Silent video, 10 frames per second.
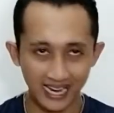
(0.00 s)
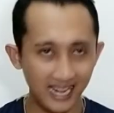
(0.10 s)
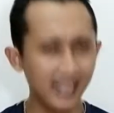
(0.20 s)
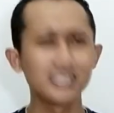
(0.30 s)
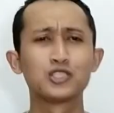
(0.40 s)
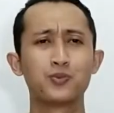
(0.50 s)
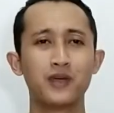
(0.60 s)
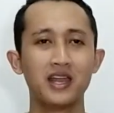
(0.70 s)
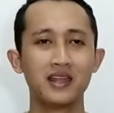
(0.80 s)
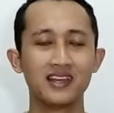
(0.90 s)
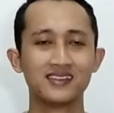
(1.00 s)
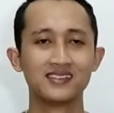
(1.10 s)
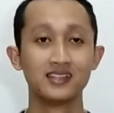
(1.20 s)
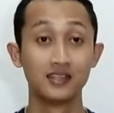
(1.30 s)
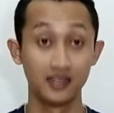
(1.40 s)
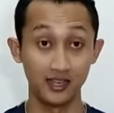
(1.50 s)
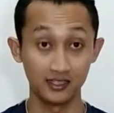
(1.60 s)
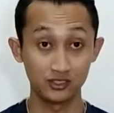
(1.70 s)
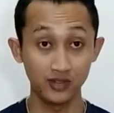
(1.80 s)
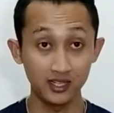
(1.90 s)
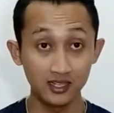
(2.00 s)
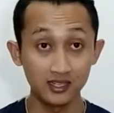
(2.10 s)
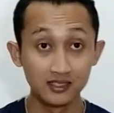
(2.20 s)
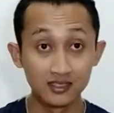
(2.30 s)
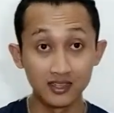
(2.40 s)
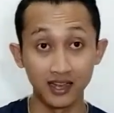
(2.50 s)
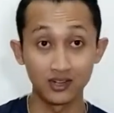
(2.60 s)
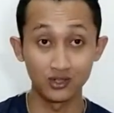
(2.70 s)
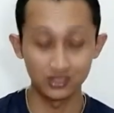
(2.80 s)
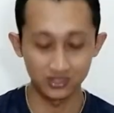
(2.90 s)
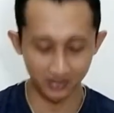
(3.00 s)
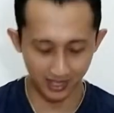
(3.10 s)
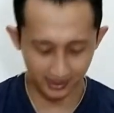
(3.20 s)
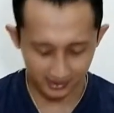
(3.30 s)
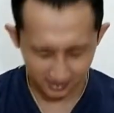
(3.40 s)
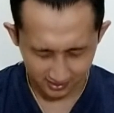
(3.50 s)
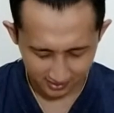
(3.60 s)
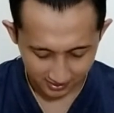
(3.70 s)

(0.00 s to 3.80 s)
Let's pray. Hands together and close your eyes.